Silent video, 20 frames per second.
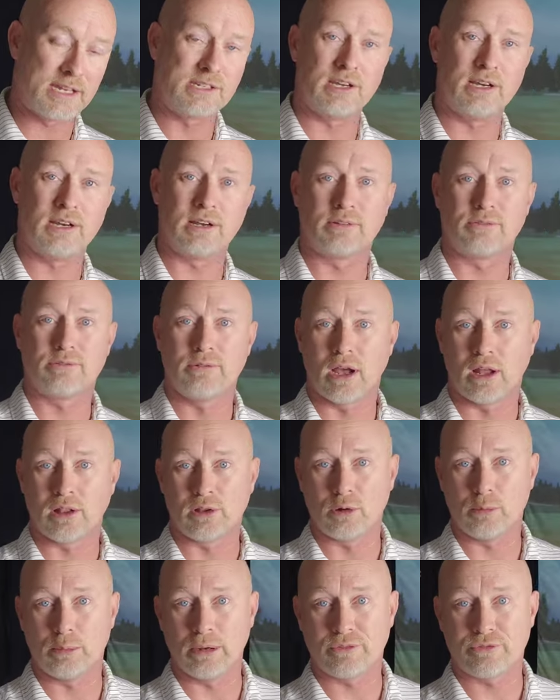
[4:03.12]
dug a
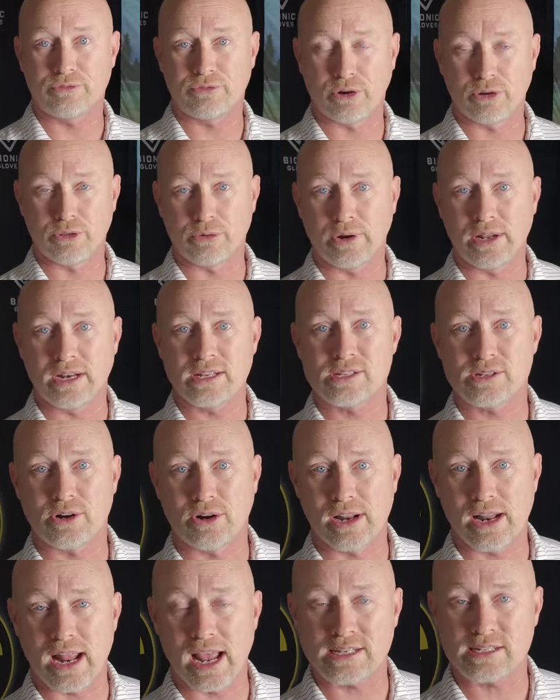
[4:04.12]
little bit further in and
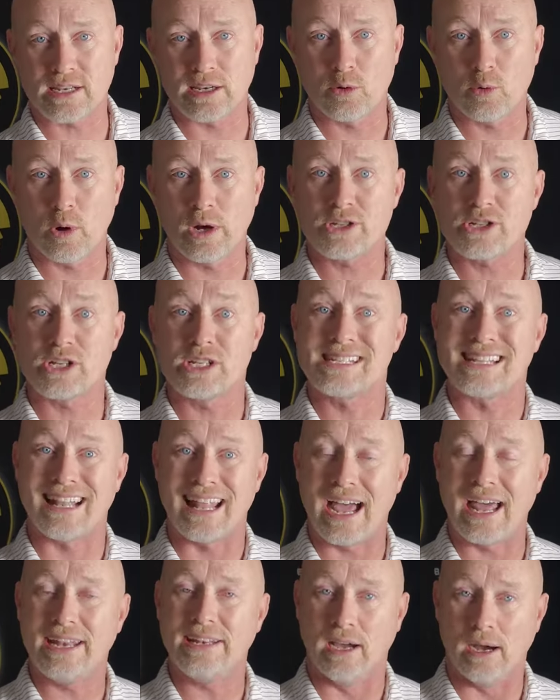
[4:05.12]
started asking questions
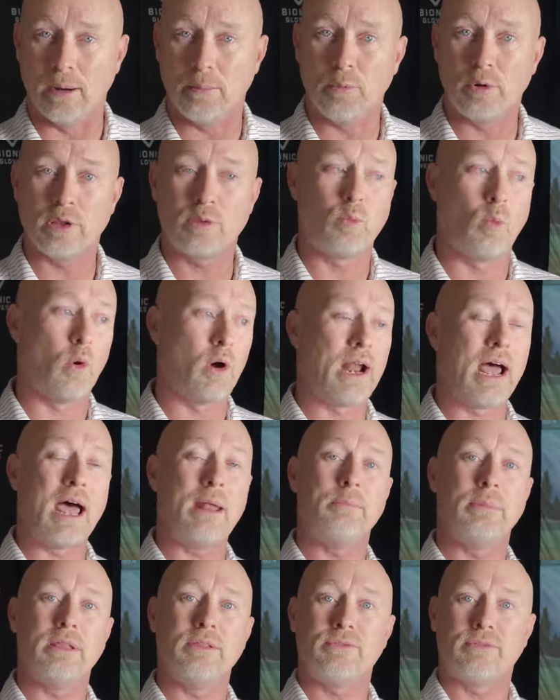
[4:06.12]
lined up with what
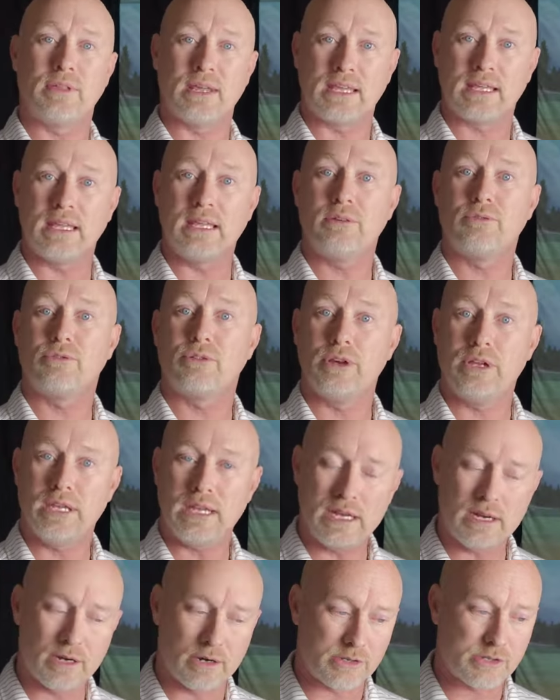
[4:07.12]
I'd been thinking for
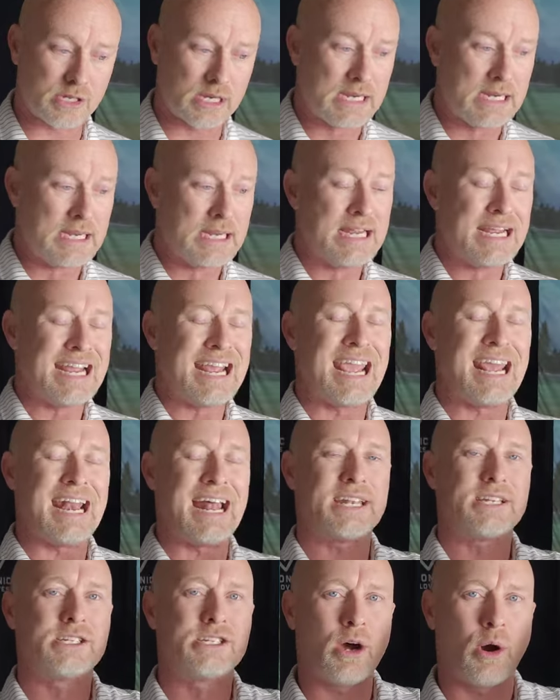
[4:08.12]
years. And
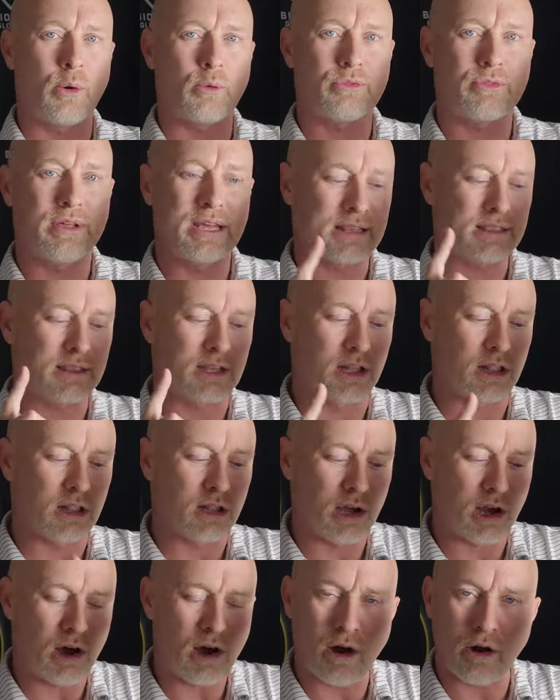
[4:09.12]
I don't think the
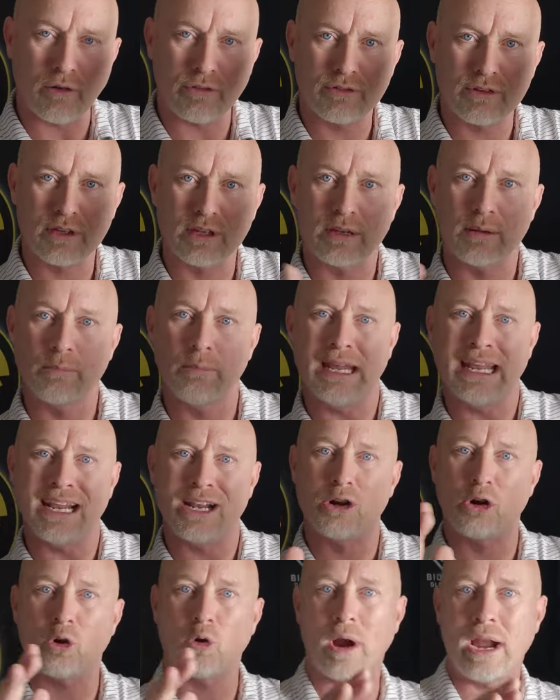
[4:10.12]
loft being
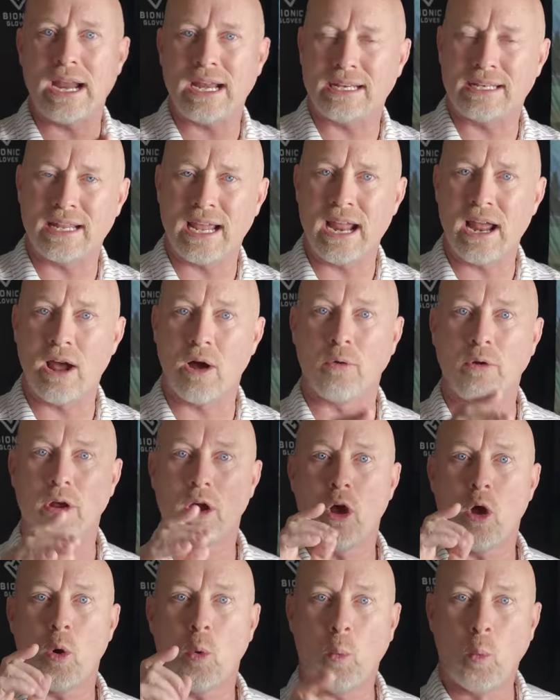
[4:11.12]
cranked down
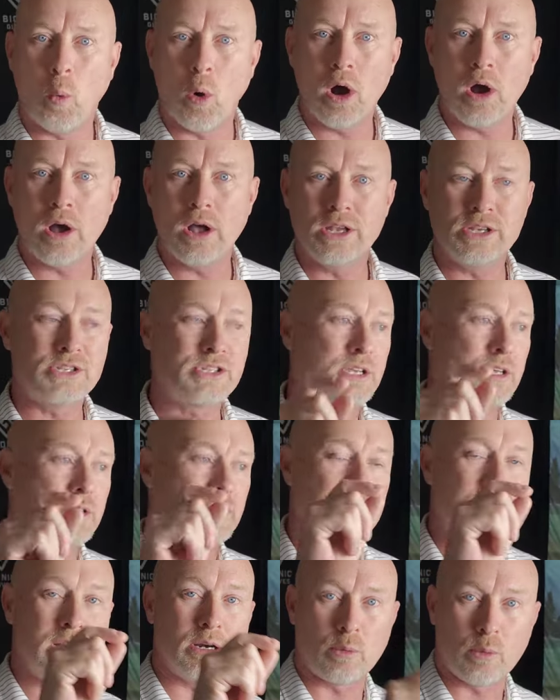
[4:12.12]
was
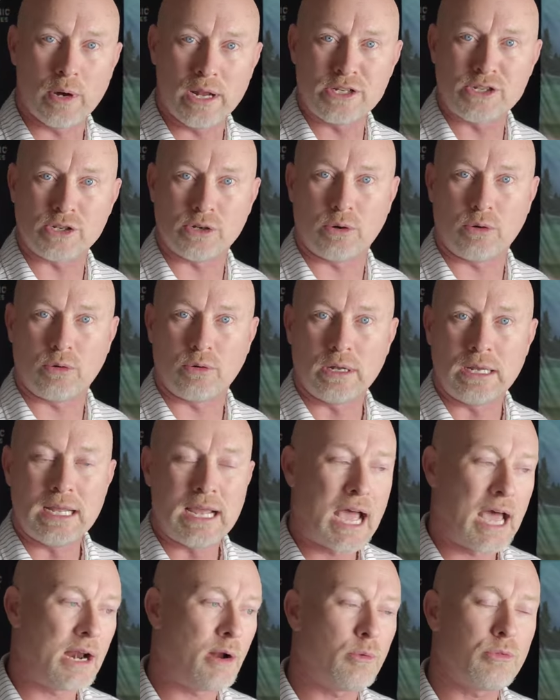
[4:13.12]
the original.
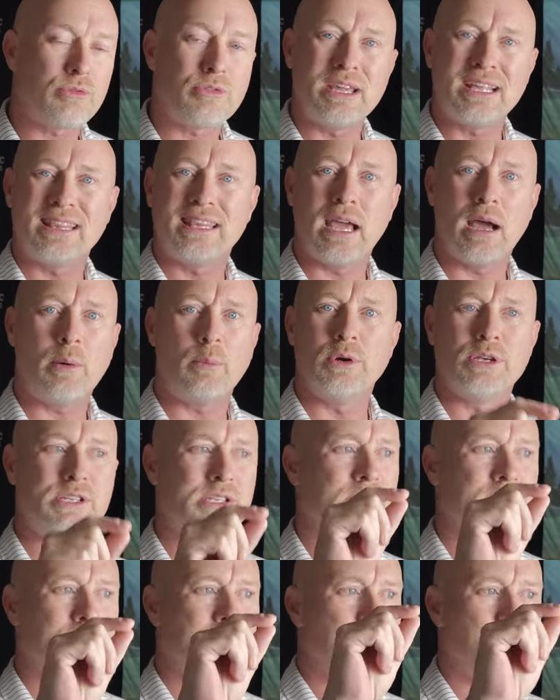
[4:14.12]
I don't think that
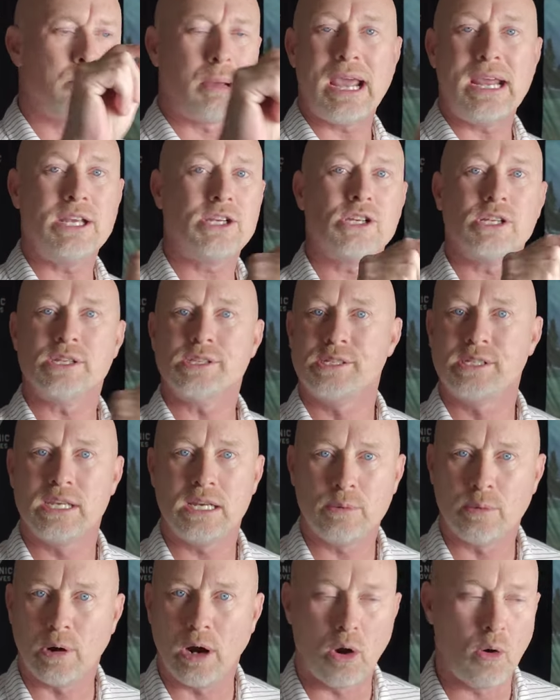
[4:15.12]
was patient
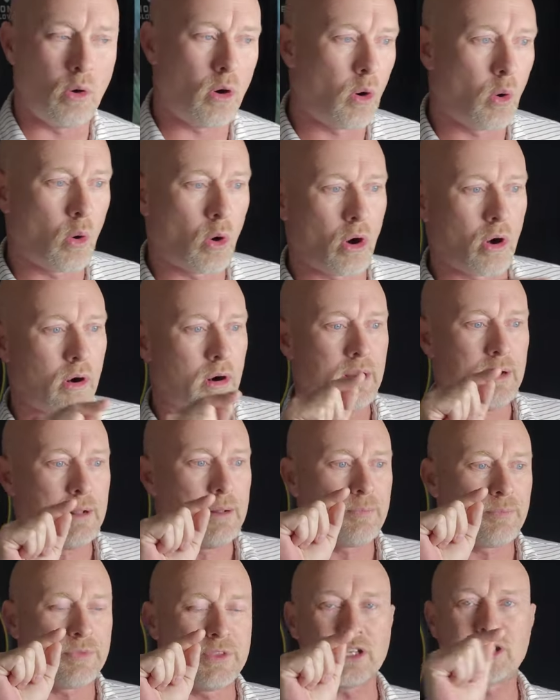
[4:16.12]
zero or
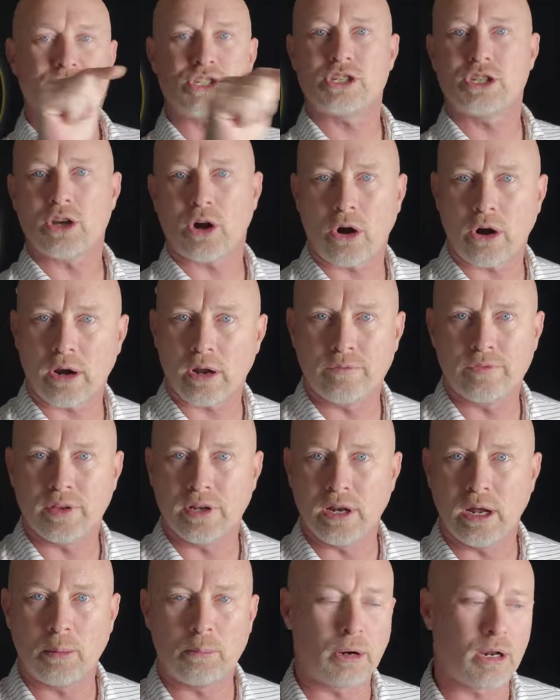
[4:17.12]
the start of the
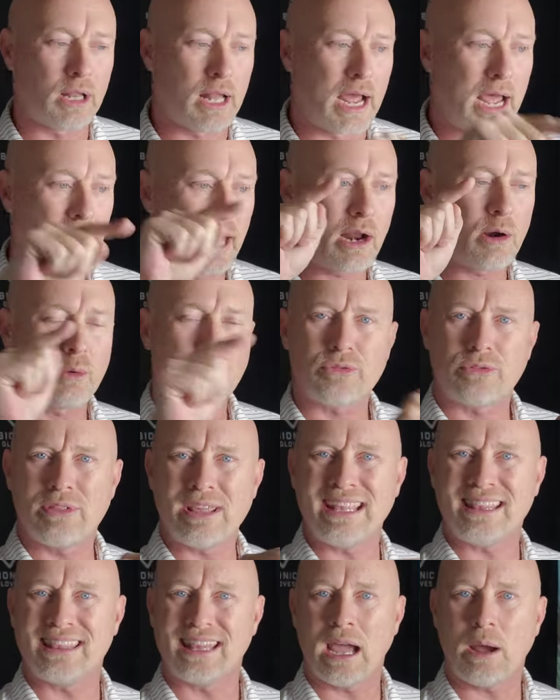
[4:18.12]
number line. I don't
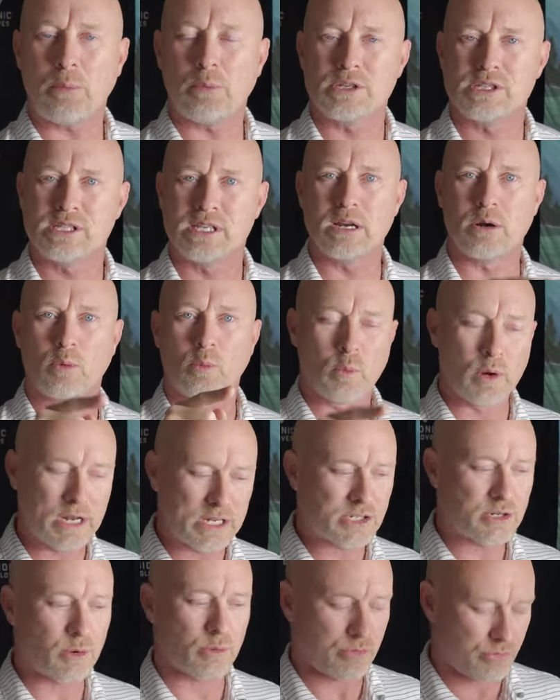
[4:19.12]
think that was the
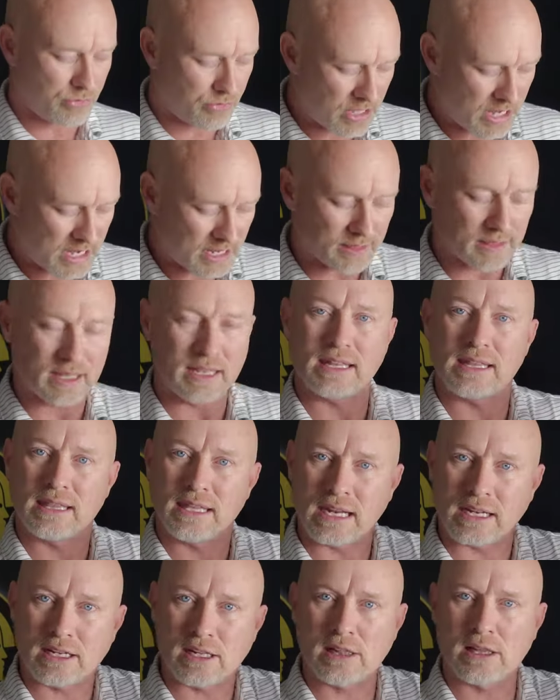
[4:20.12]
original thing that,
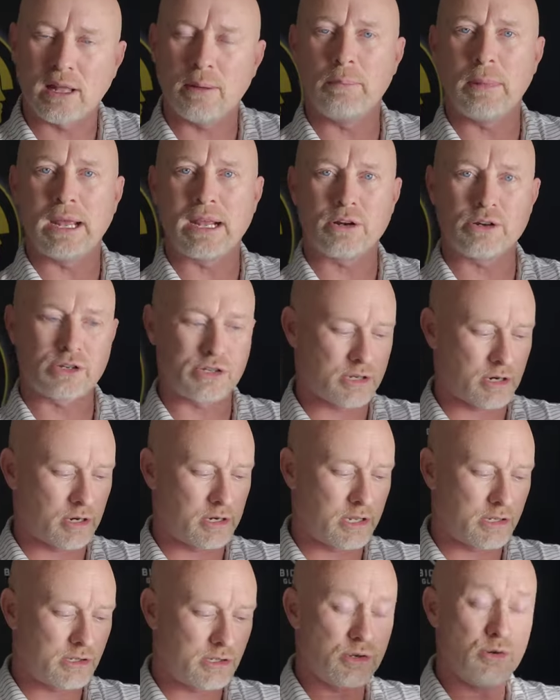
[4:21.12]
that club makers
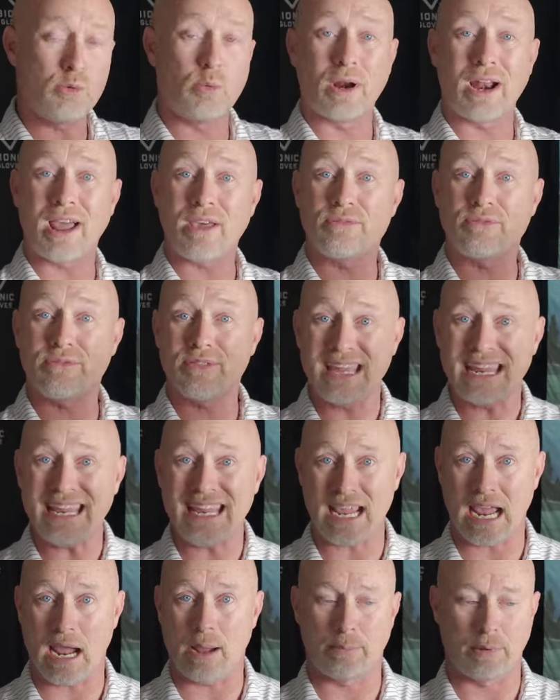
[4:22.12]
started to do. What I
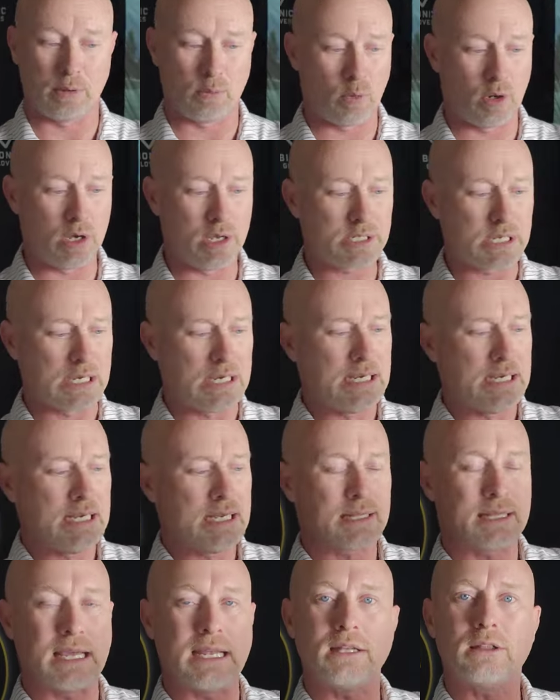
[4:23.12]
think happened was
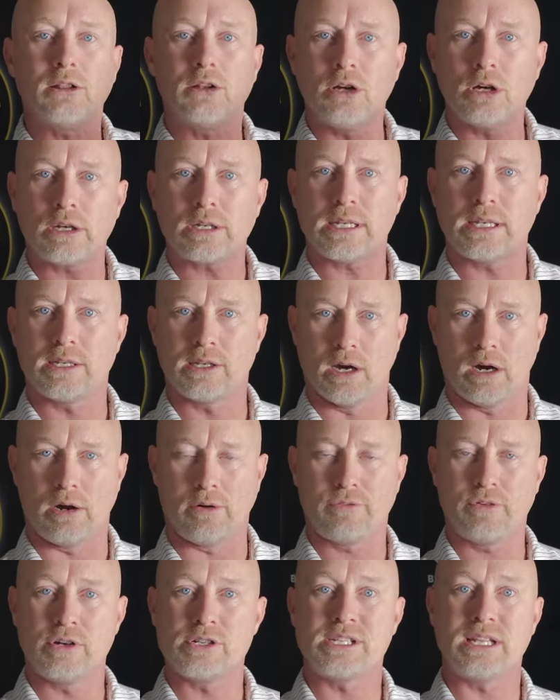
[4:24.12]
they looked at
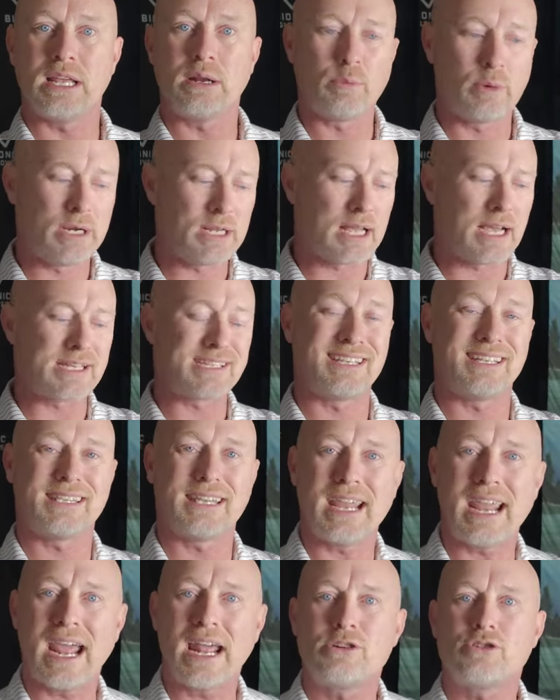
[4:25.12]
golfers and they realized that
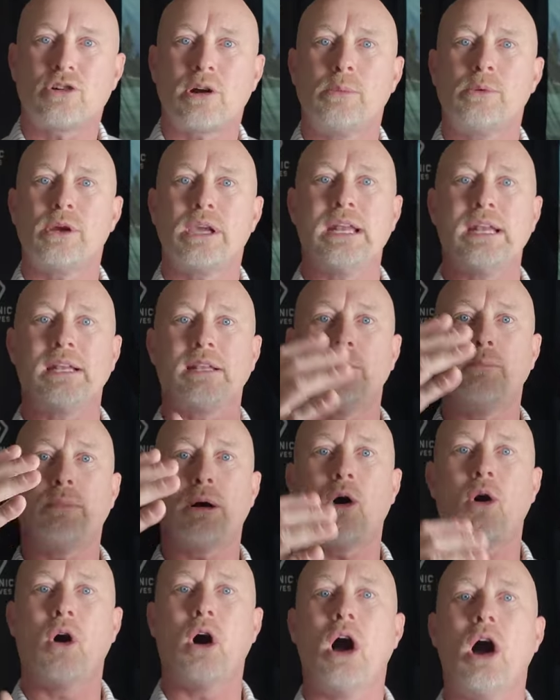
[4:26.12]
they had trouble getting the
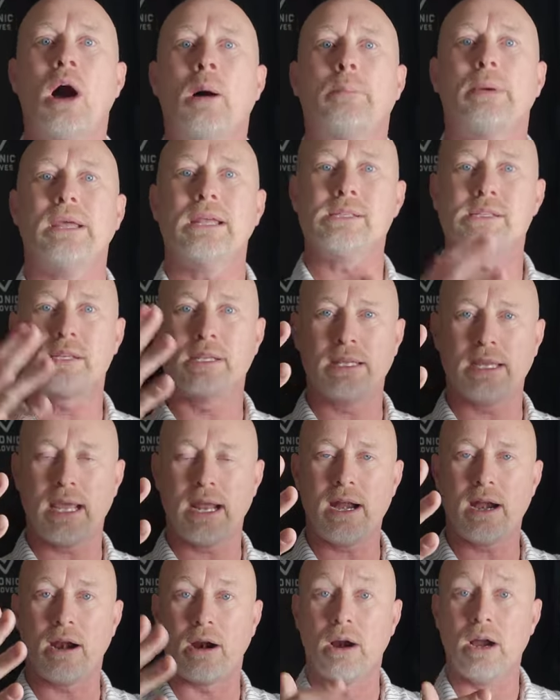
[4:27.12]
ball up into the
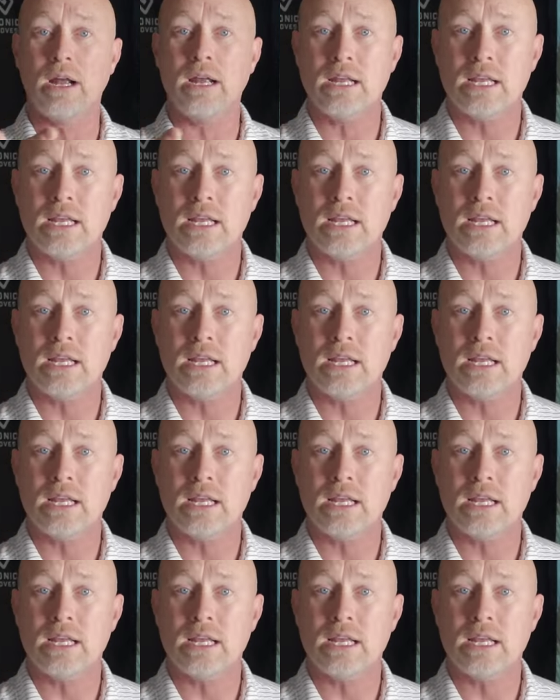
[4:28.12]
air,